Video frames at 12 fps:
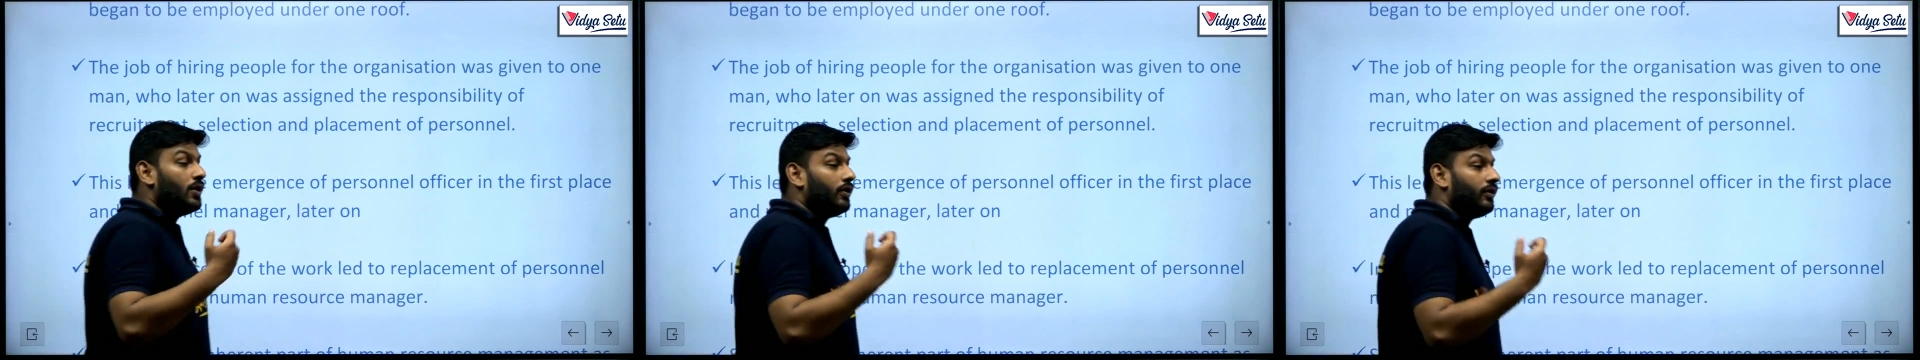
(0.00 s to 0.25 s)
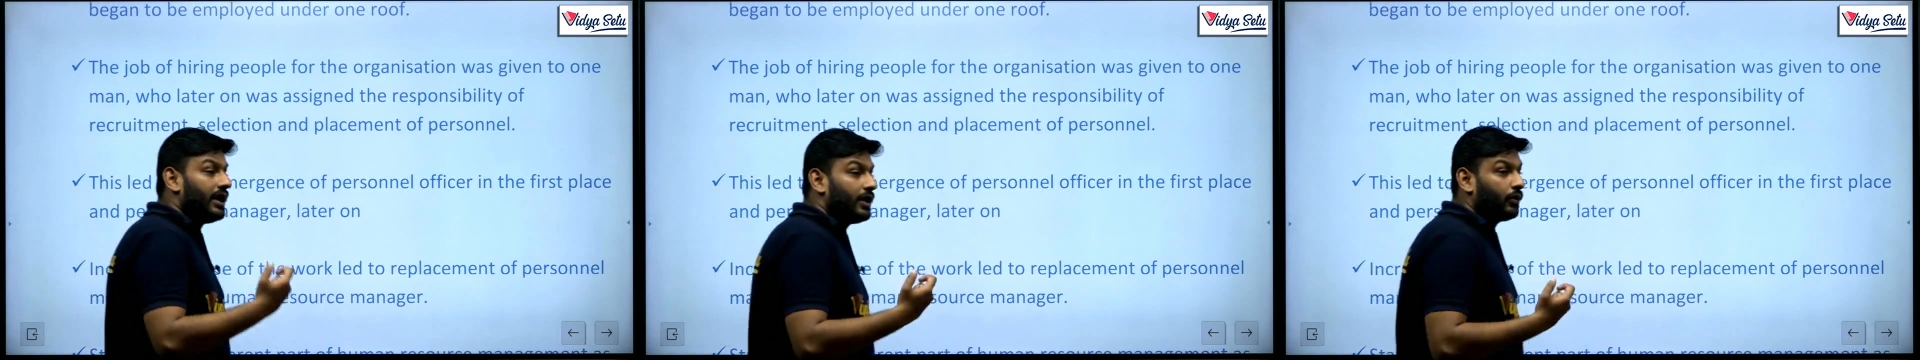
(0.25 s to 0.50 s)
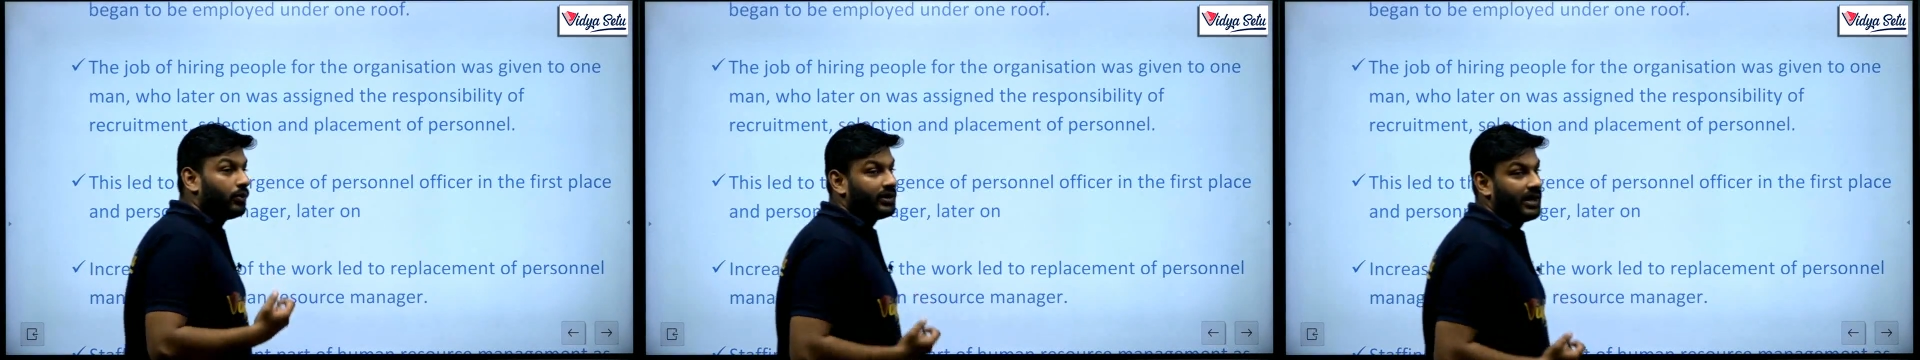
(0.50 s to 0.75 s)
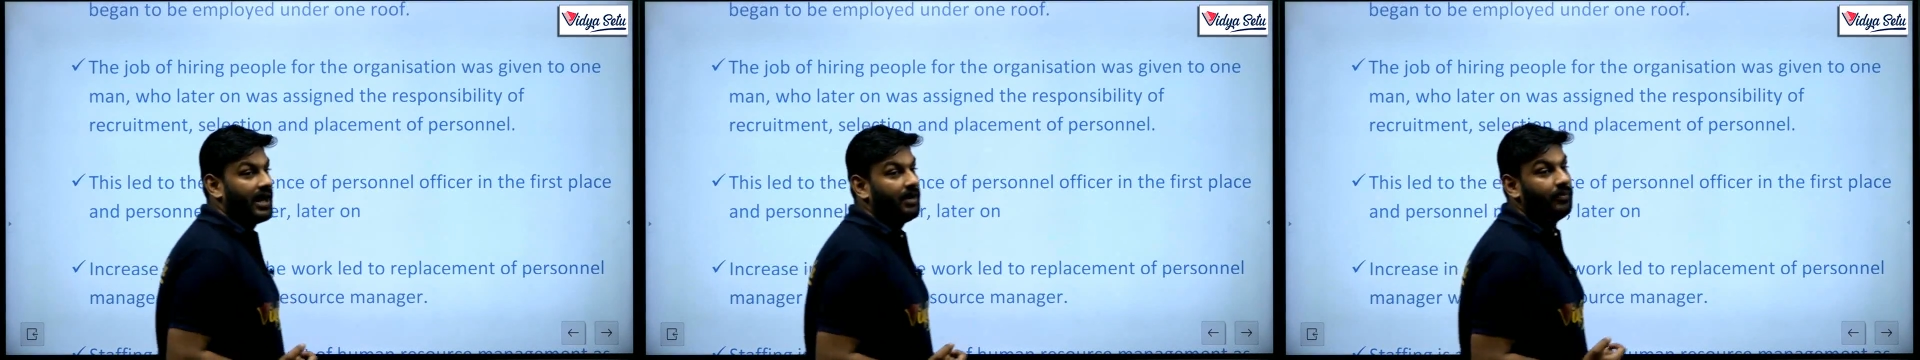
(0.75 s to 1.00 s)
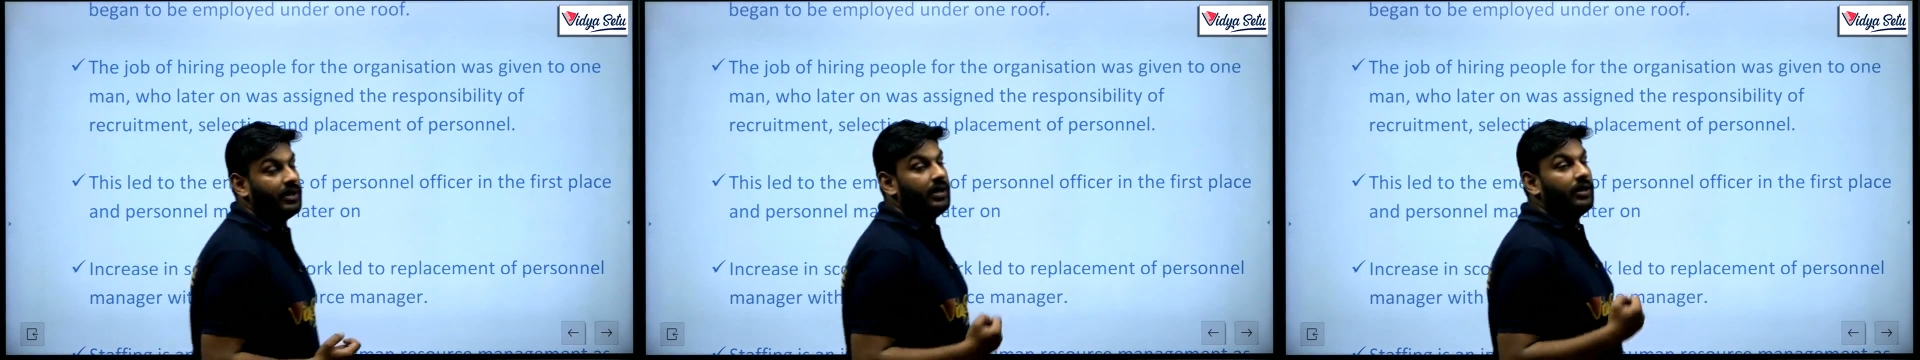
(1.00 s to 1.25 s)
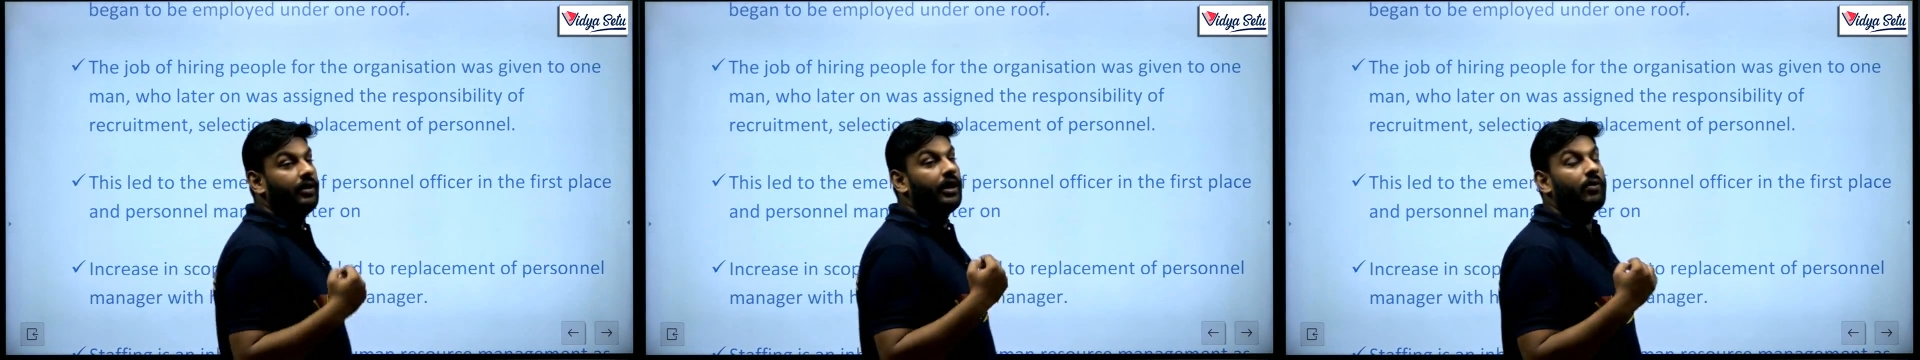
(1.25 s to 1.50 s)
recruit them,
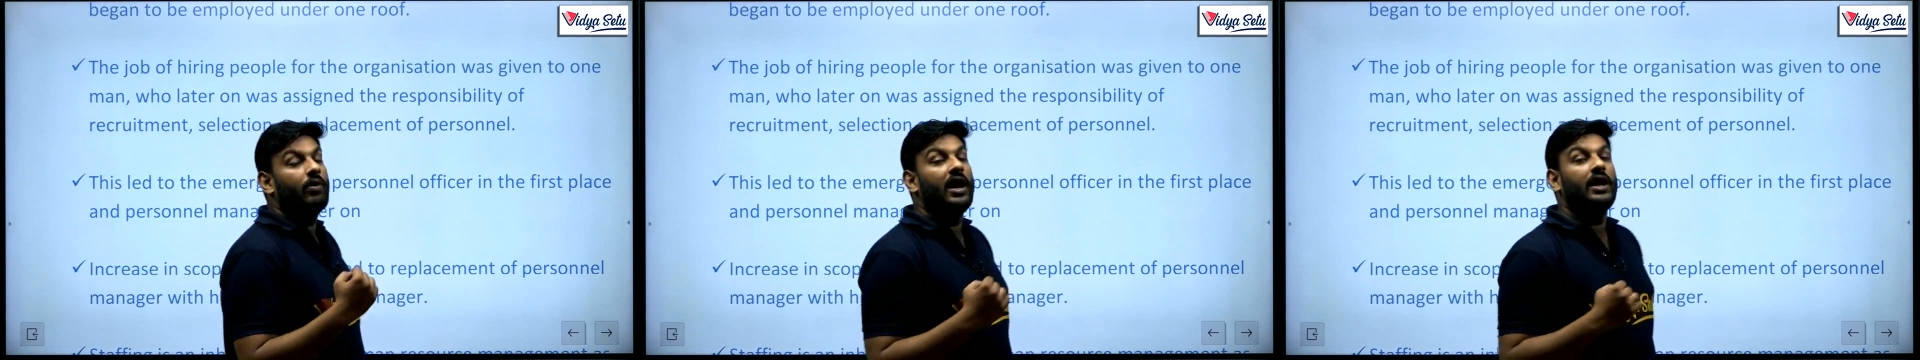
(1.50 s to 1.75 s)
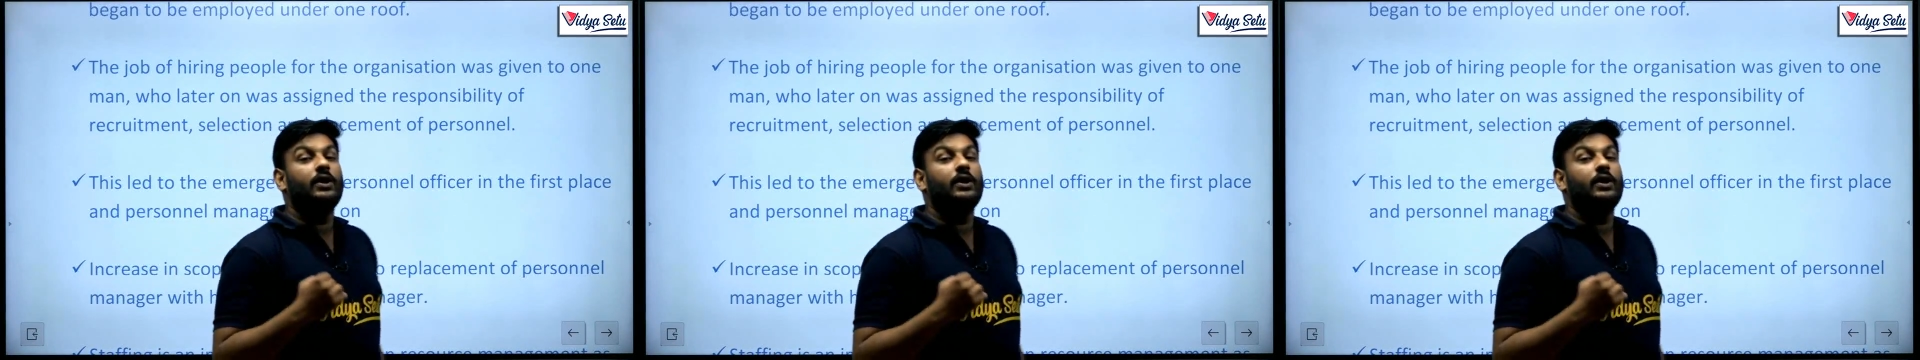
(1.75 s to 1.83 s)
required to